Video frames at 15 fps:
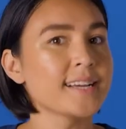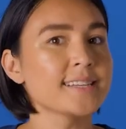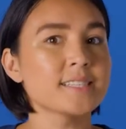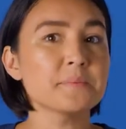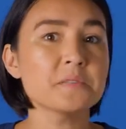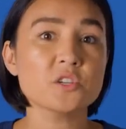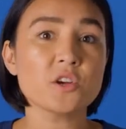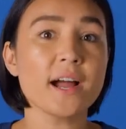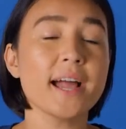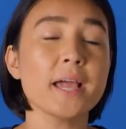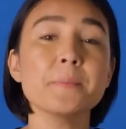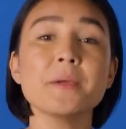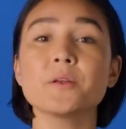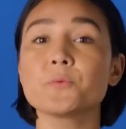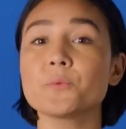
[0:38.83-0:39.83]

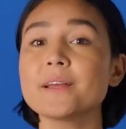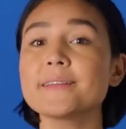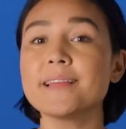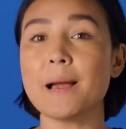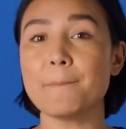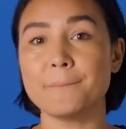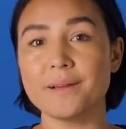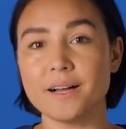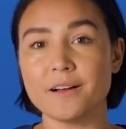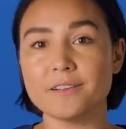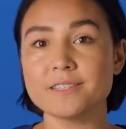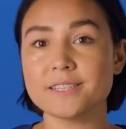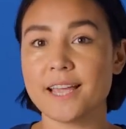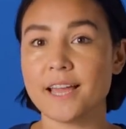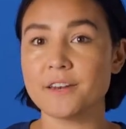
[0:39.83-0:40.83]
subscribe and ring that bell
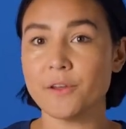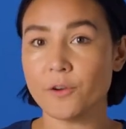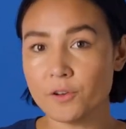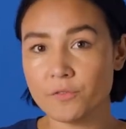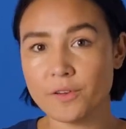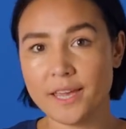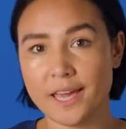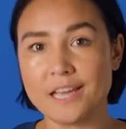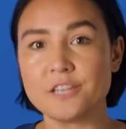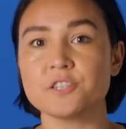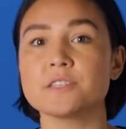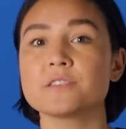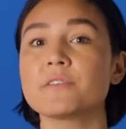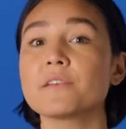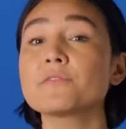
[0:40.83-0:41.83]
to get
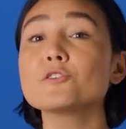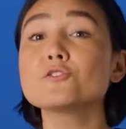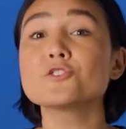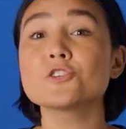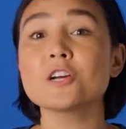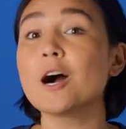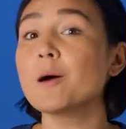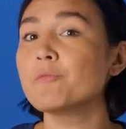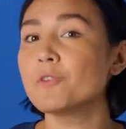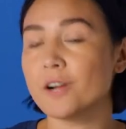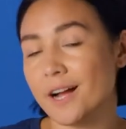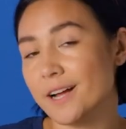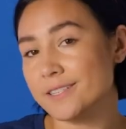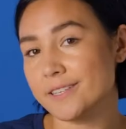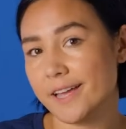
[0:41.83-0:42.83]
notifications for future helpful
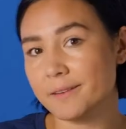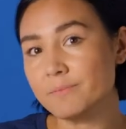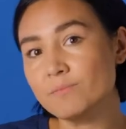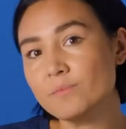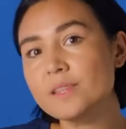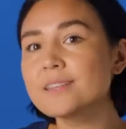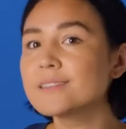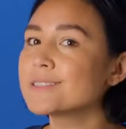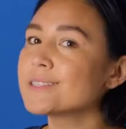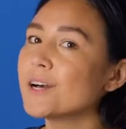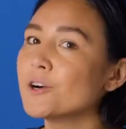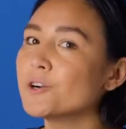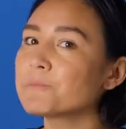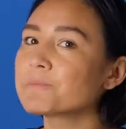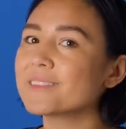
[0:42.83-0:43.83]
content.
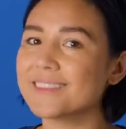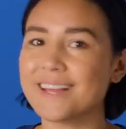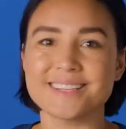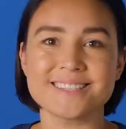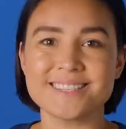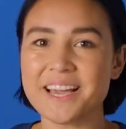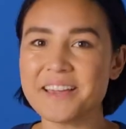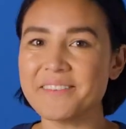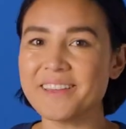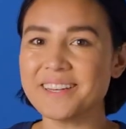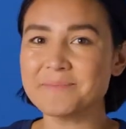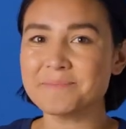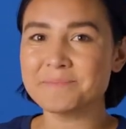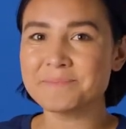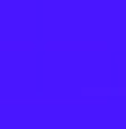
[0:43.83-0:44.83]
So let's dive in.